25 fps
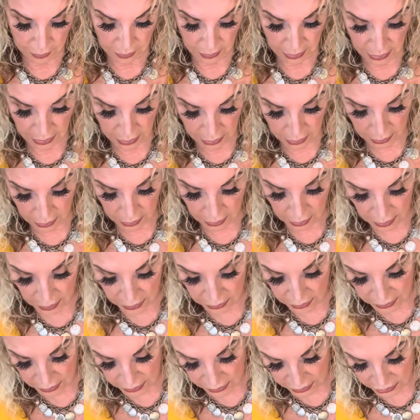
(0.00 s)
here
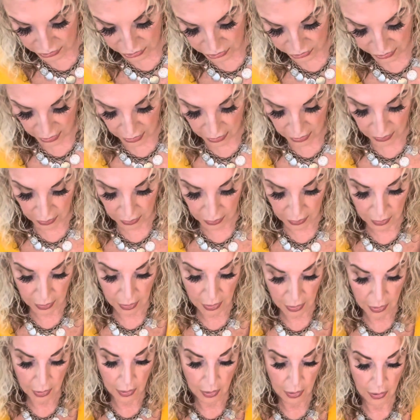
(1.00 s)
into the drink.
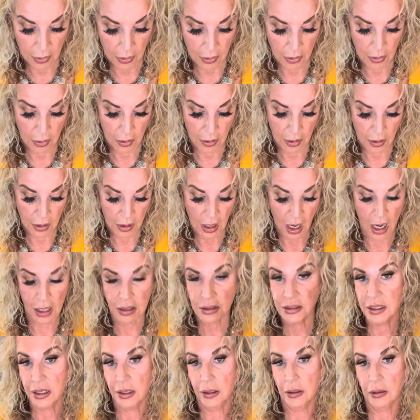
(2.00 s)

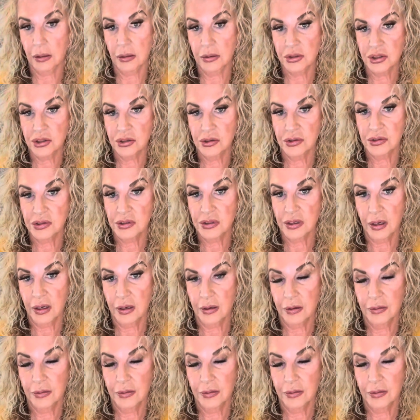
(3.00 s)
Cocktail, I should say.